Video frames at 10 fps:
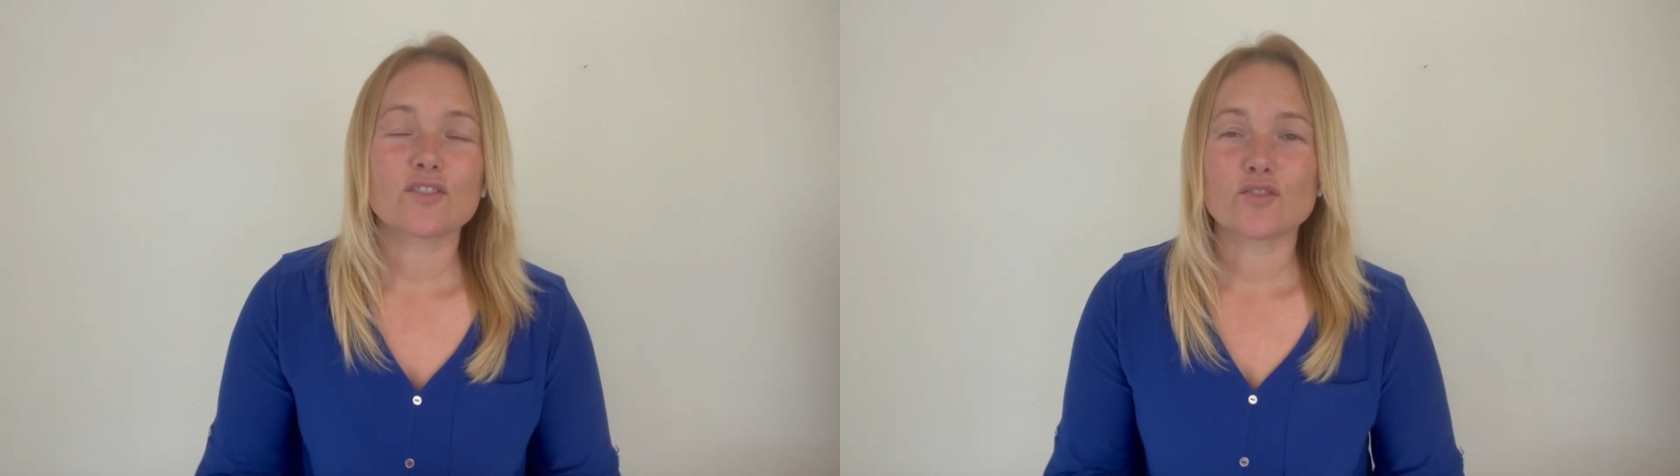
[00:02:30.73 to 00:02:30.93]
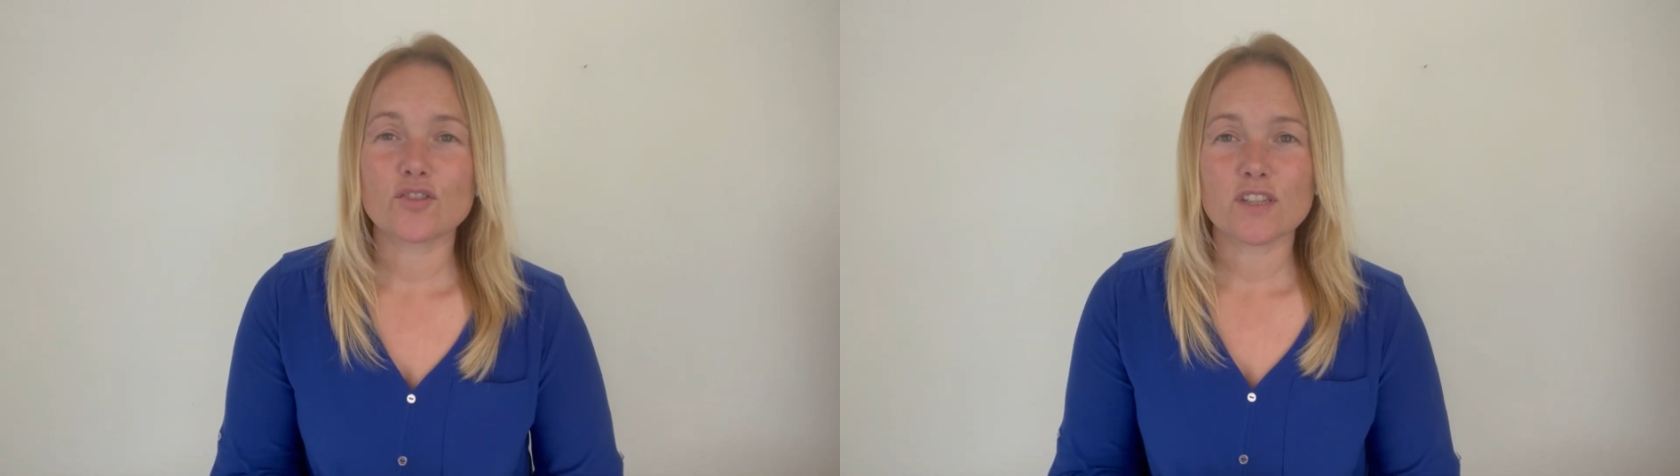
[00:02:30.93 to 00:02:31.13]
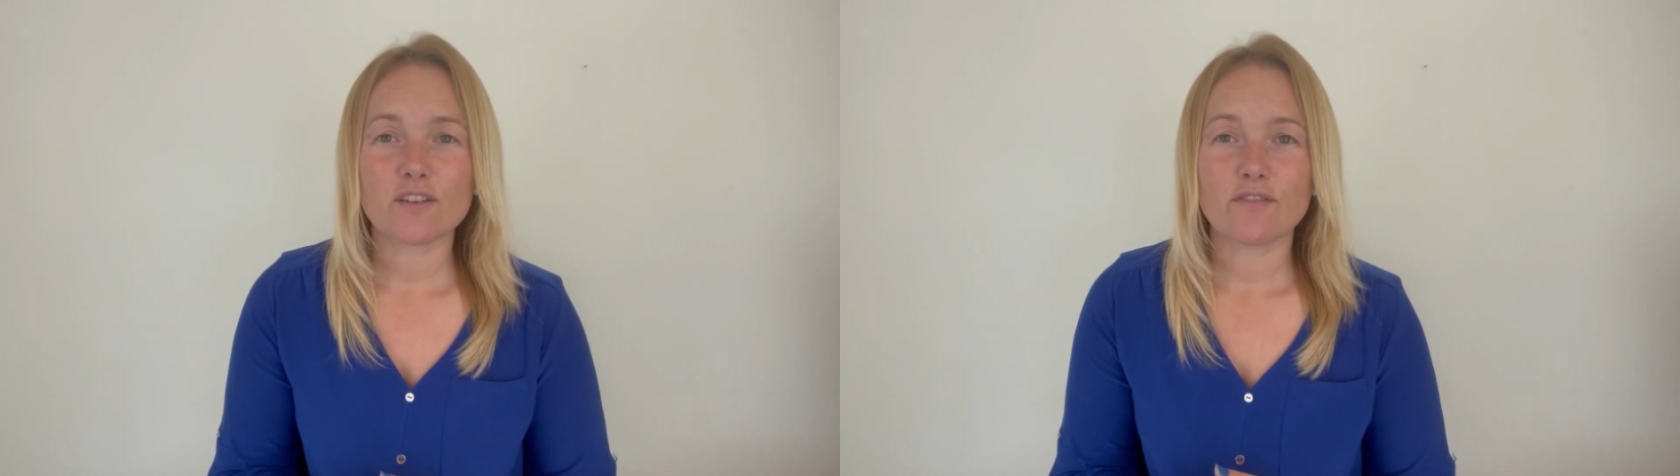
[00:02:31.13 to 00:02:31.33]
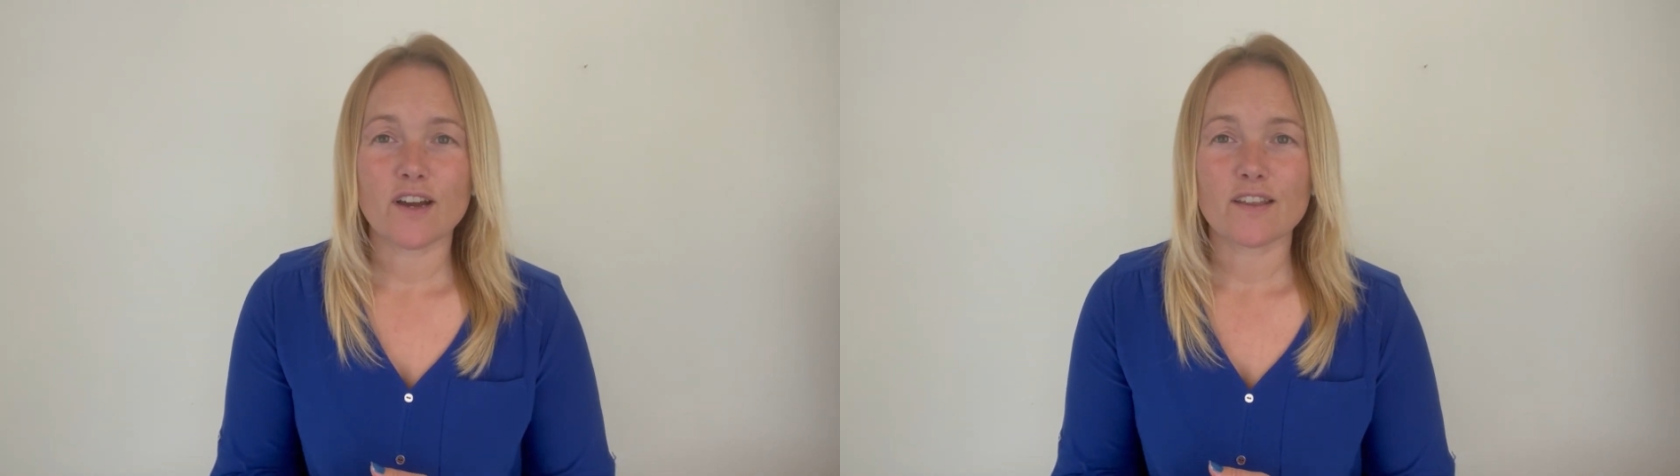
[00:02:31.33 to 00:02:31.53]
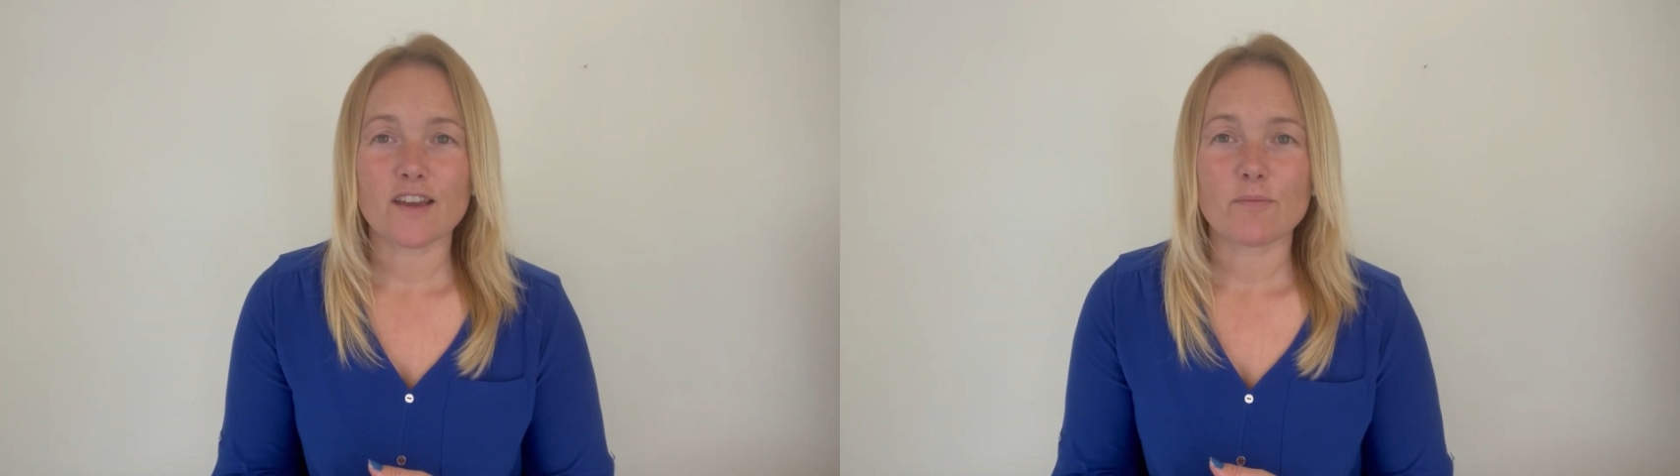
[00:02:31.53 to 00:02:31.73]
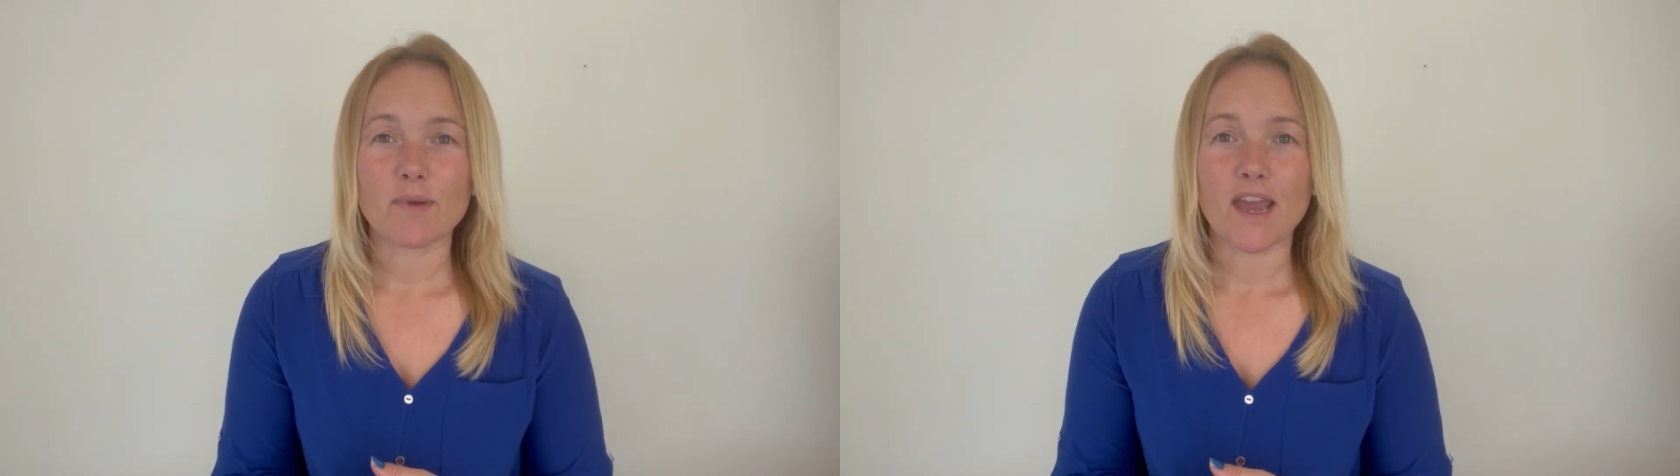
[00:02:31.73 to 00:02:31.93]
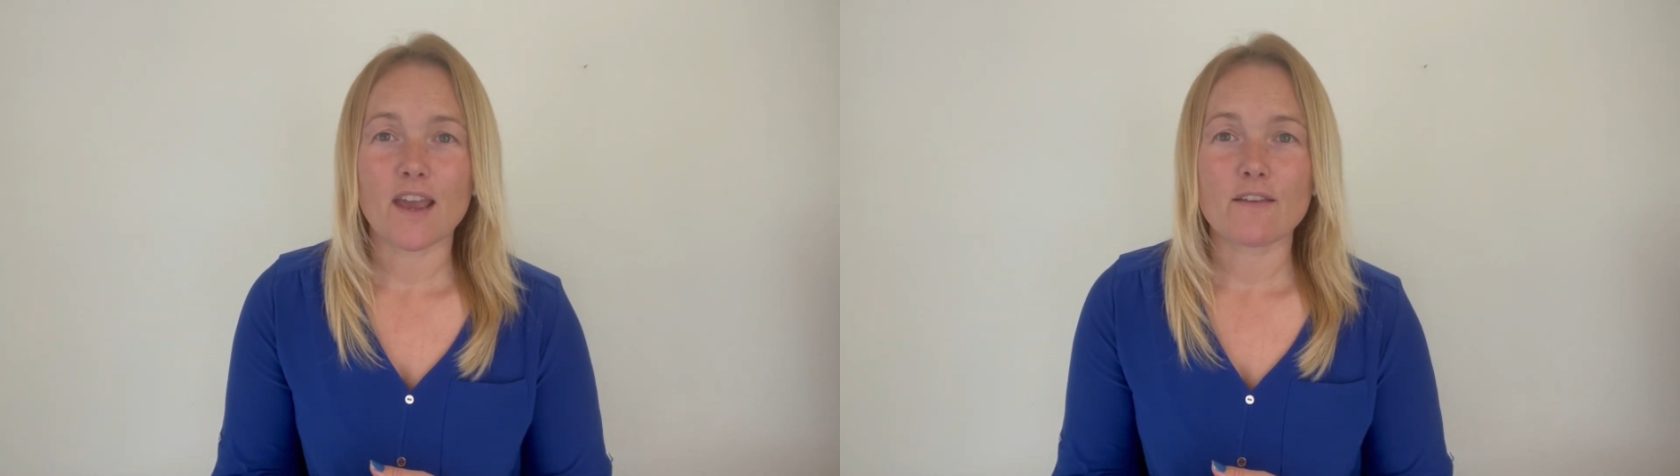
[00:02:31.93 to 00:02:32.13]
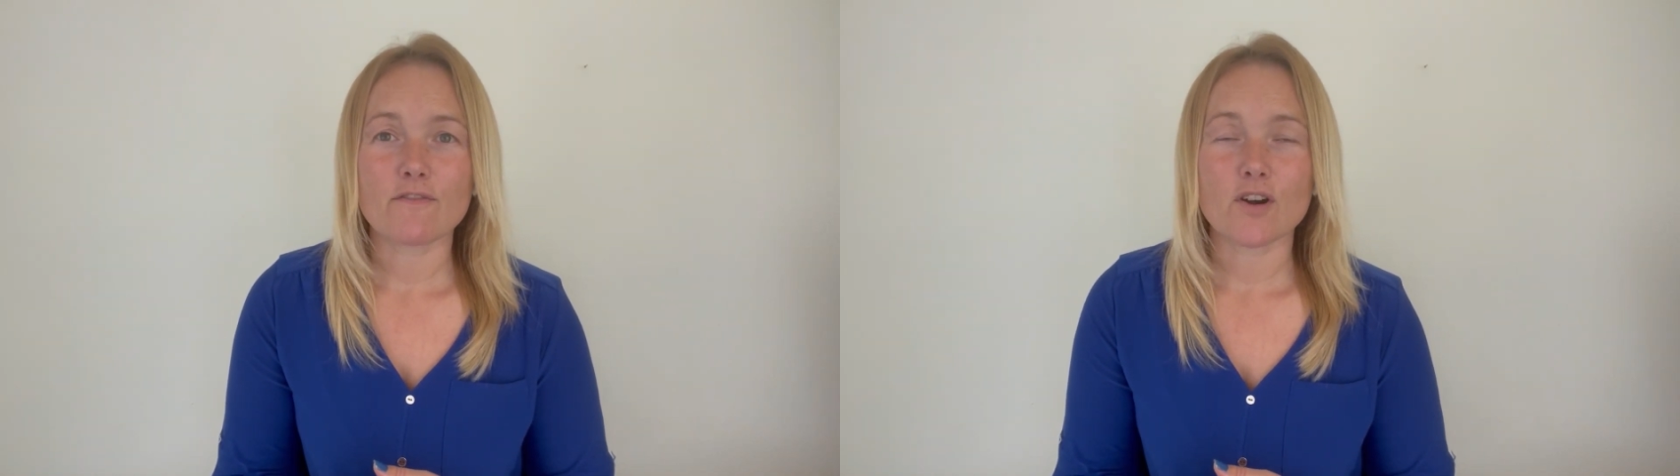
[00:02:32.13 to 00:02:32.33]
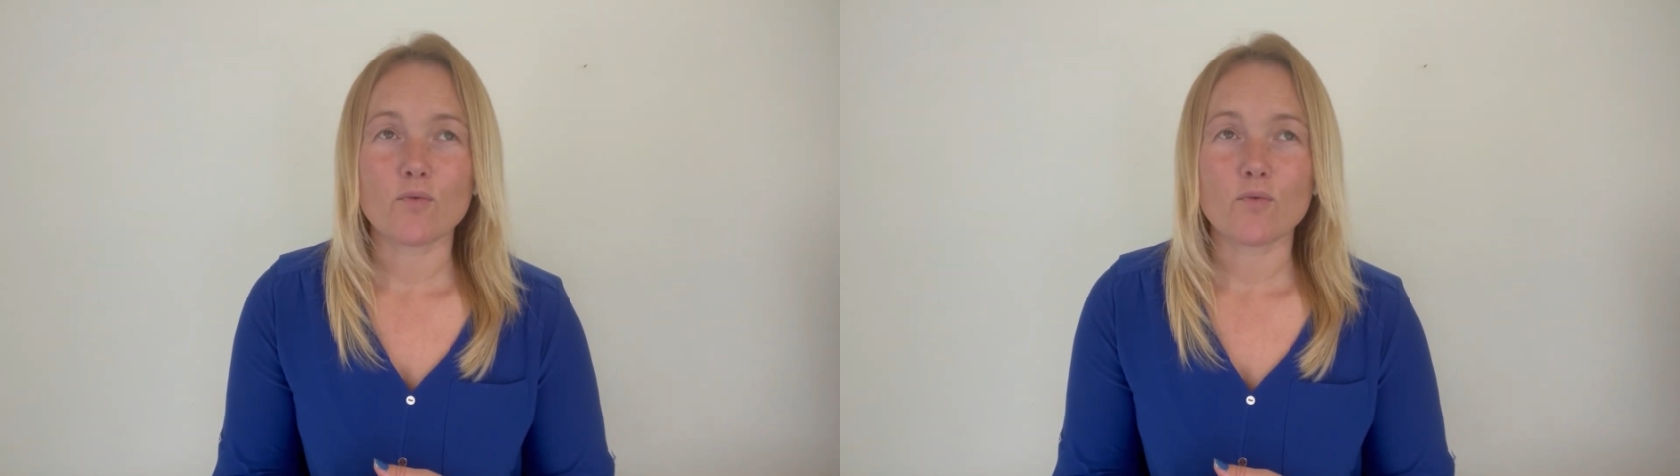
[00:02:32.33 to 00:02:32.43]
and justify their behavior